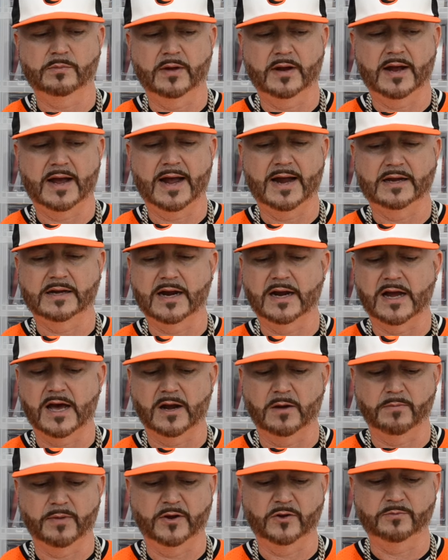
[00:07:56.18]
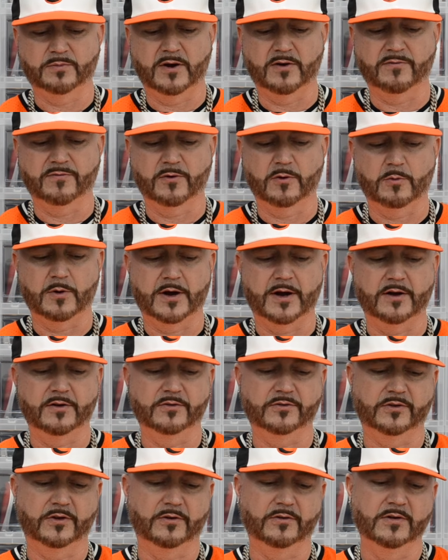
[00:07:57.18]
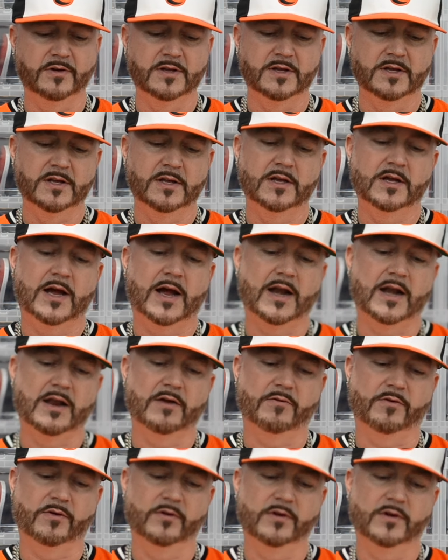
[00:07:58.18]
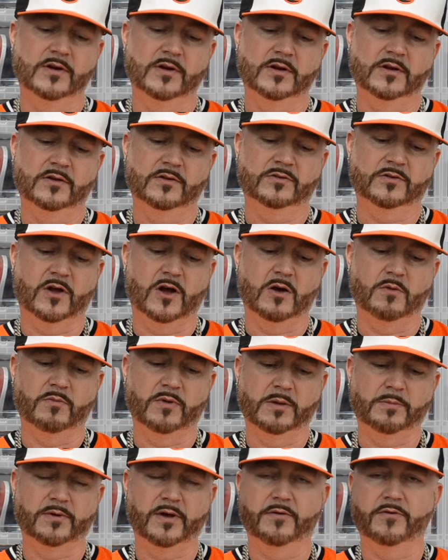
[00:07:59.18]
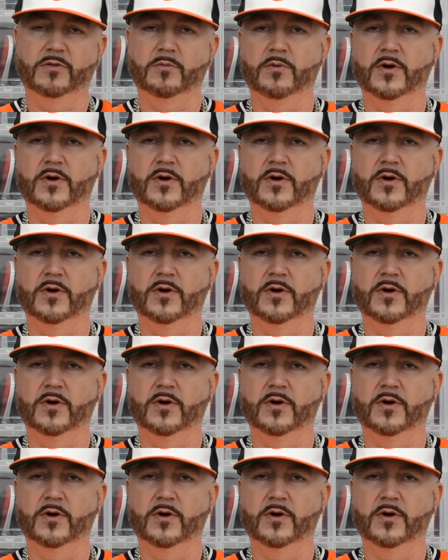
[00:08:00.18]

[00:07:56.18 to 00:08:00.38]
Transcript: but I got out of baseball for a while, so I never saw him when he played with the